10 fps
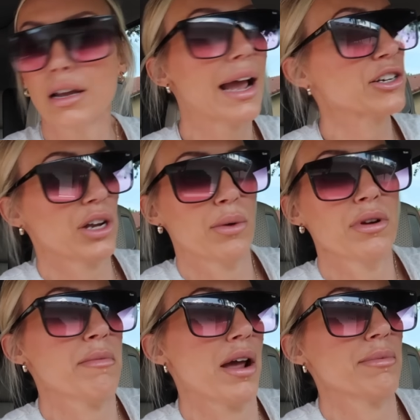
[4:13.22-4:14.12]
Actually, I
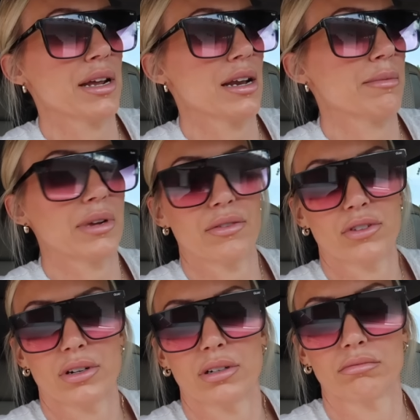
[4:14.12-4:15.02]
wouldn't mind being named
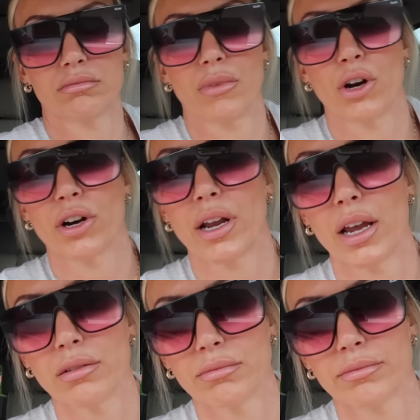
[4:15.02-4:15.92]
after a
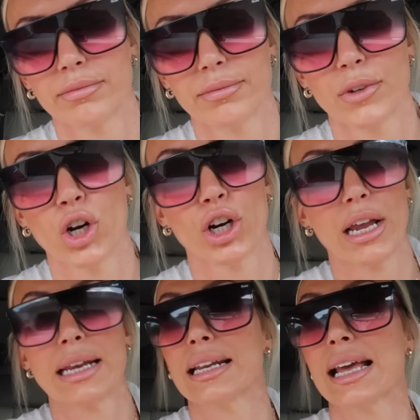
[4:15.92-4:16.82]
hurricane.
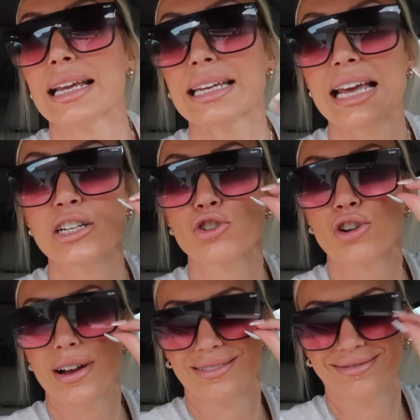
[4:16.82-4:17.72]
Hurricane
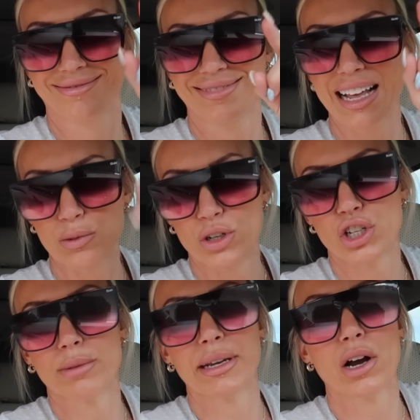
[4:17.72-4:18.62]
Kendra. That's what
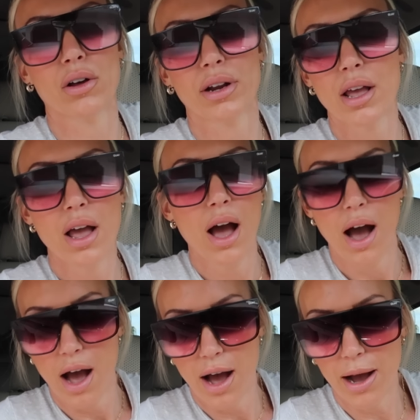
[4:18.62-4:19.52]
she'd be called.
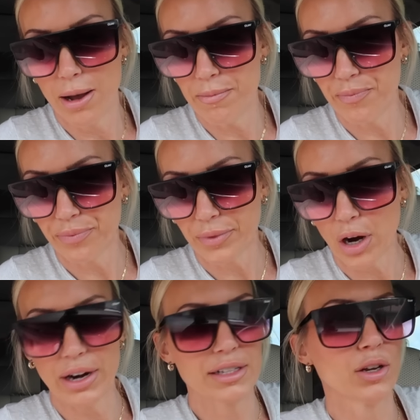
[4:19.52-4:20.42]
Um,
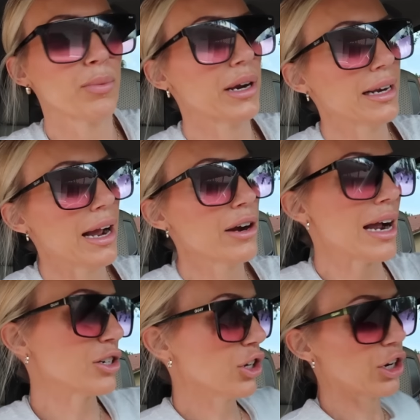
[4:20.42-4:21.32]
all right, so Brent and I are
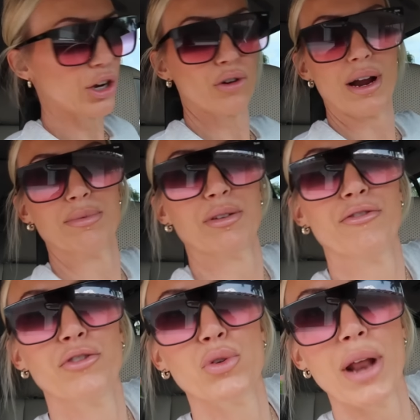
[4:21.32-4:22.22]
actually gonna go grab some
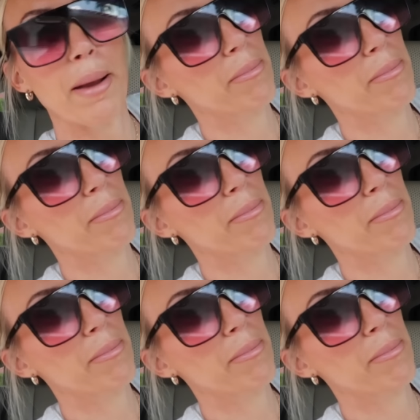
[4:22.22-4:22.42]
food at